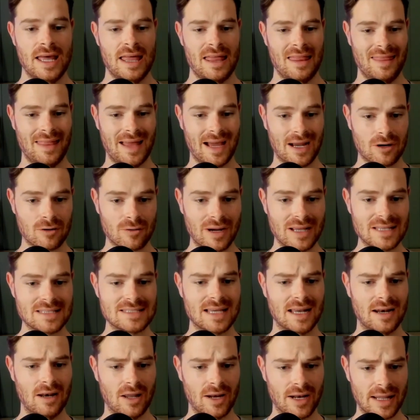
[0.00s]
that creates
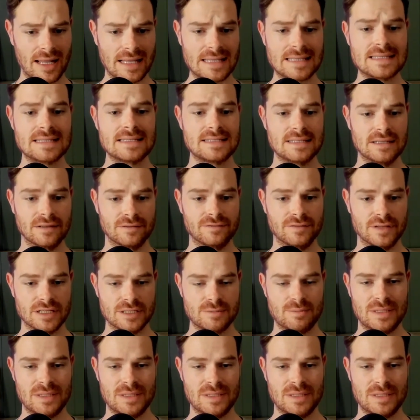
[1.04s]
a lot of that stiffness,